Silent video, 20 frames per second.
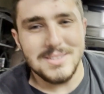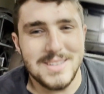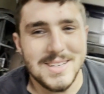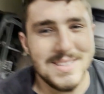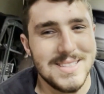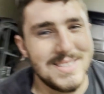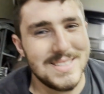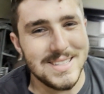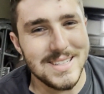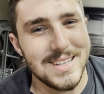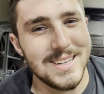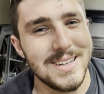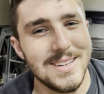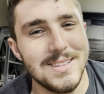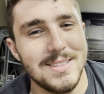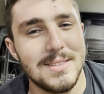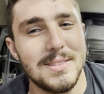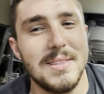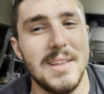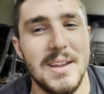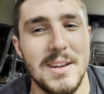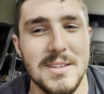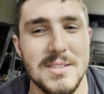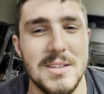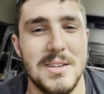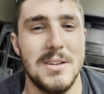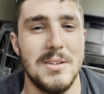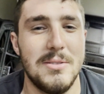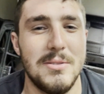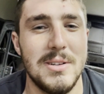can see, that is a
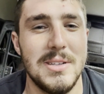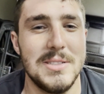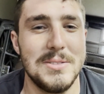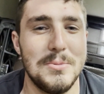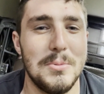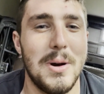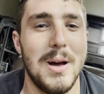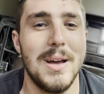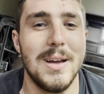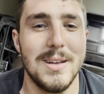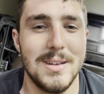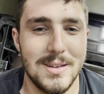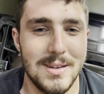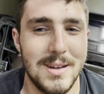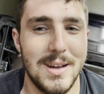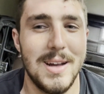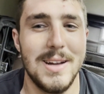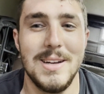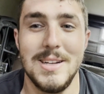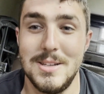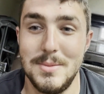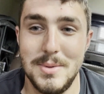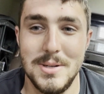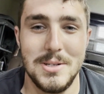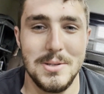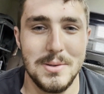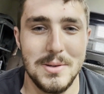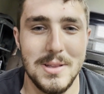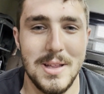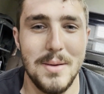good reason why I need to be
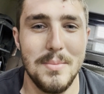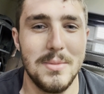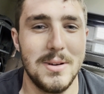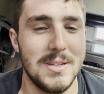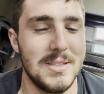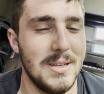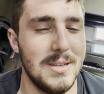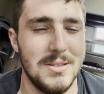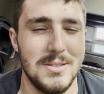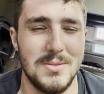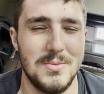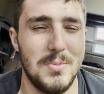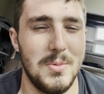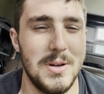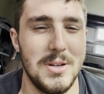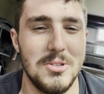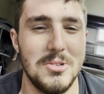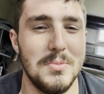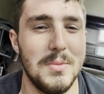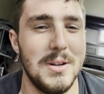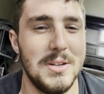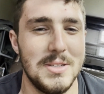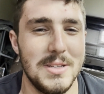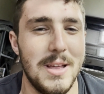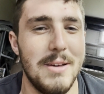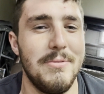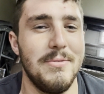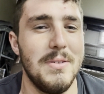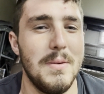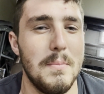doing them, because I used way too much
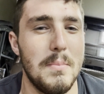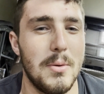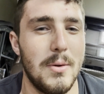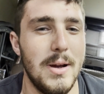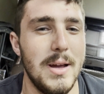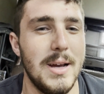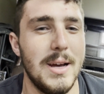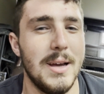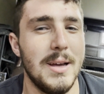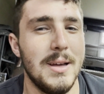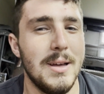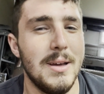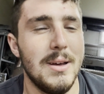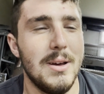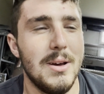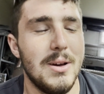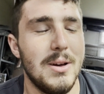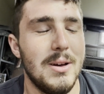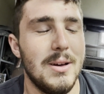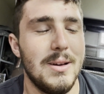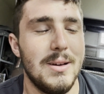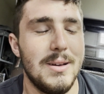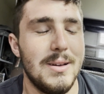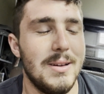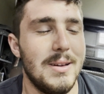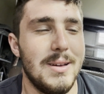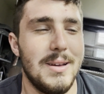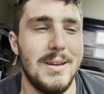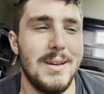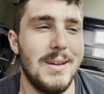left foot brake.
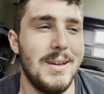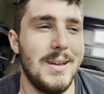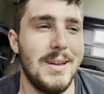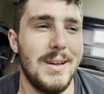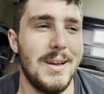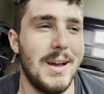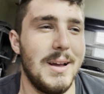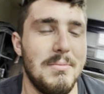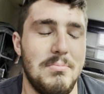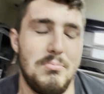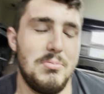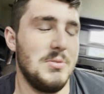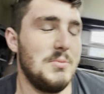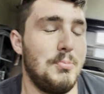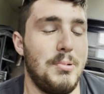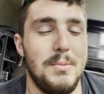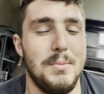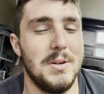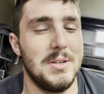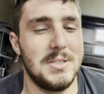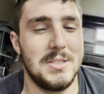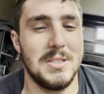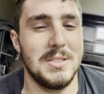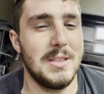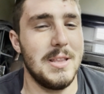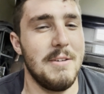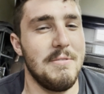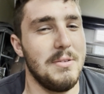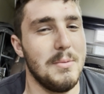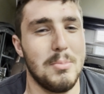I was pretty much just
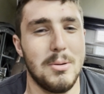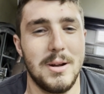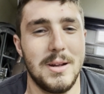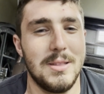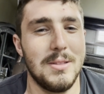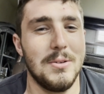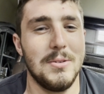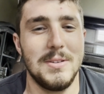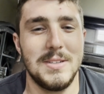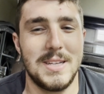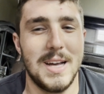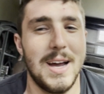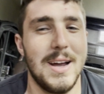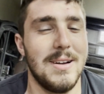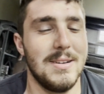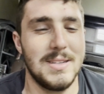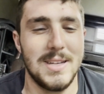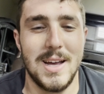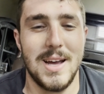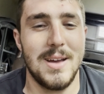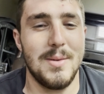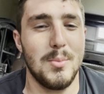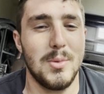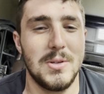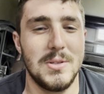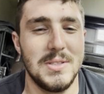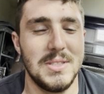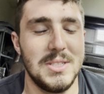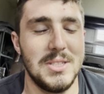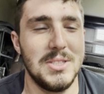left foot braking the whole entire time,
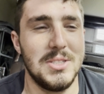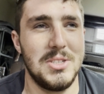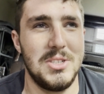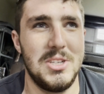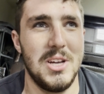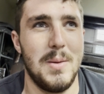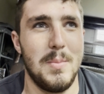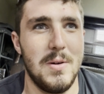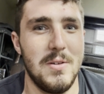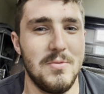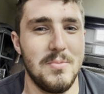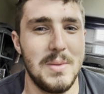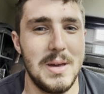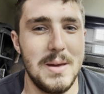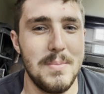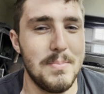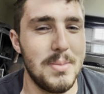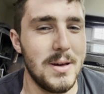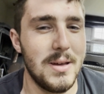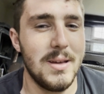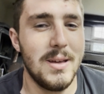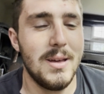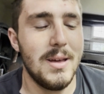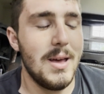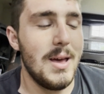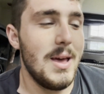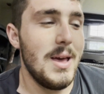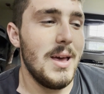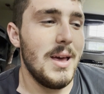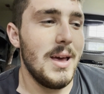which is just dumb of me. But
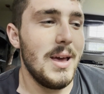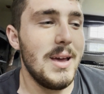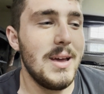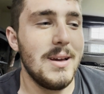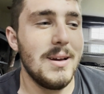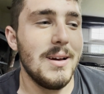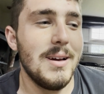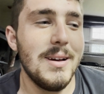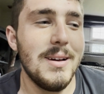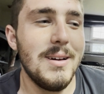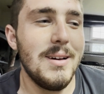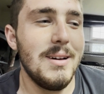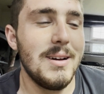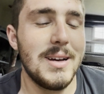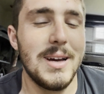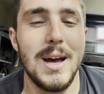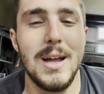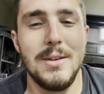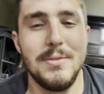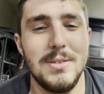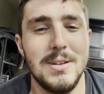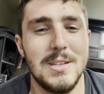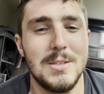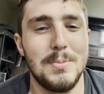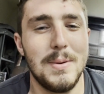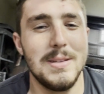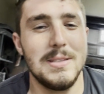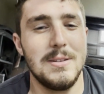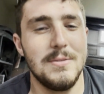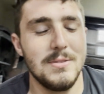hey, kind of an
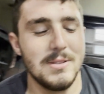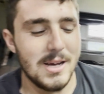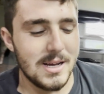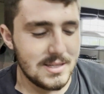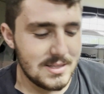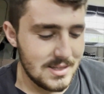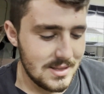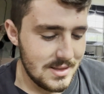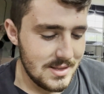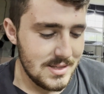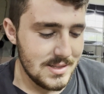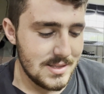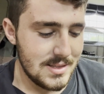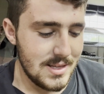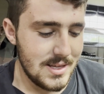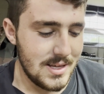expensive lesson. These